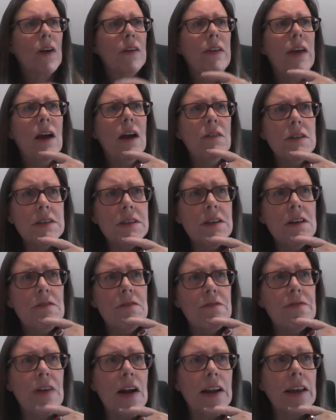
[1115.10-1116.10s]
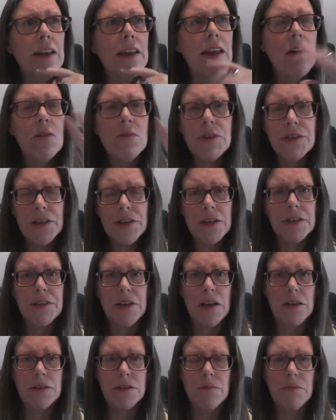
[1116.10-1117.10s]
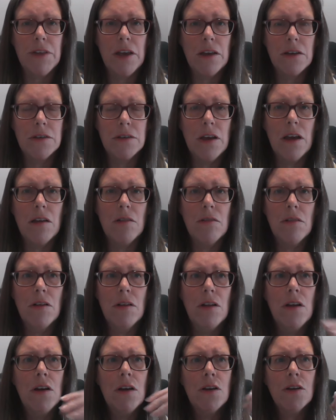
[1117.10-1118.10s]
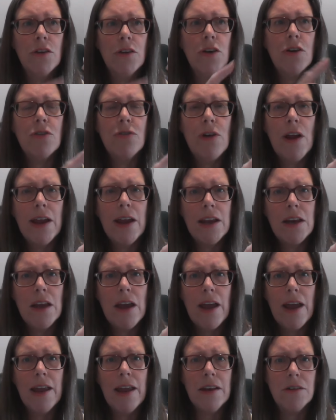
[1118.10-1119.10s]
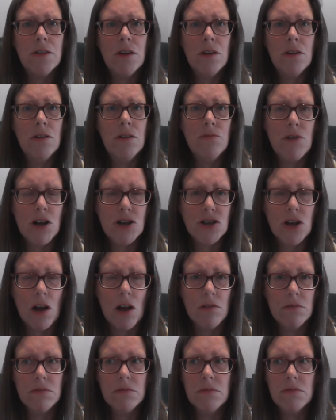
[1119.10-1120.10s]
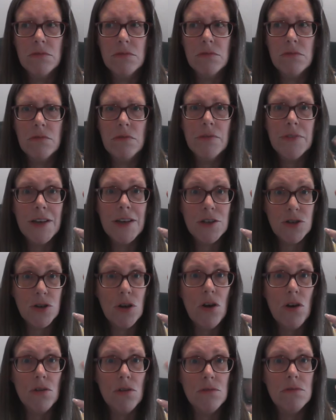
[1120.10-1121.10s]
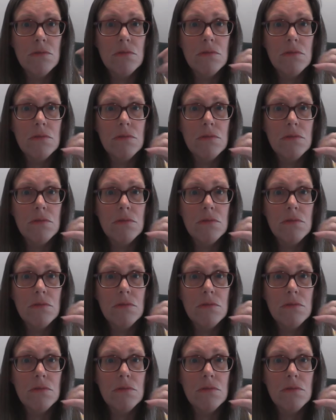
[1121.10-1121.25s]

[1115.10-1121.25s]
Now, isn't it funny? Now, I'm just going to say some things here Ukraine and Russia. There's two.